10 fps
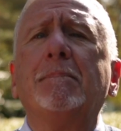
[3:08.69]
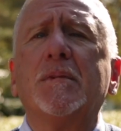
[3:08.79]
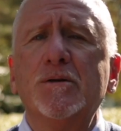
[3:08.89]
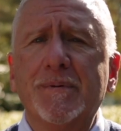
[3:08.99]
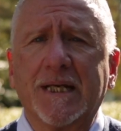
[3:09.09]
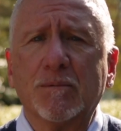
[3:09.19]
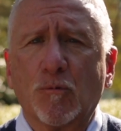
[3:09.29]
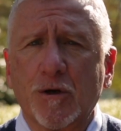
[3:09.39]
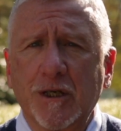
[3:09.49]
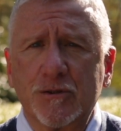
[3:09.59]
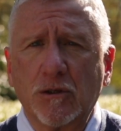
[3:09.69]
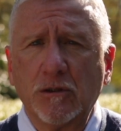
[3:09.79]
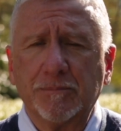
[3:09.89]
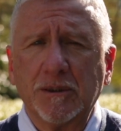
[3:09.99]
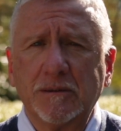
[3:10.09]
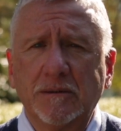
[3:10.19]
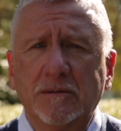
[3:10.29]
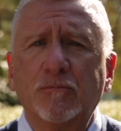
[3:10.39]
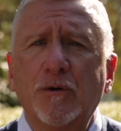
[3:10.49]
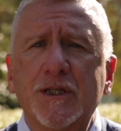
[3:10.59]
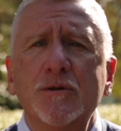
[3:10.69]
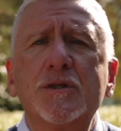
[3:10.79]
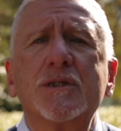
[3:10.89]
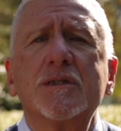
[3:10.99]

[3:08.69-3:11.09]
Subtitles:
To make it more controllable, reduce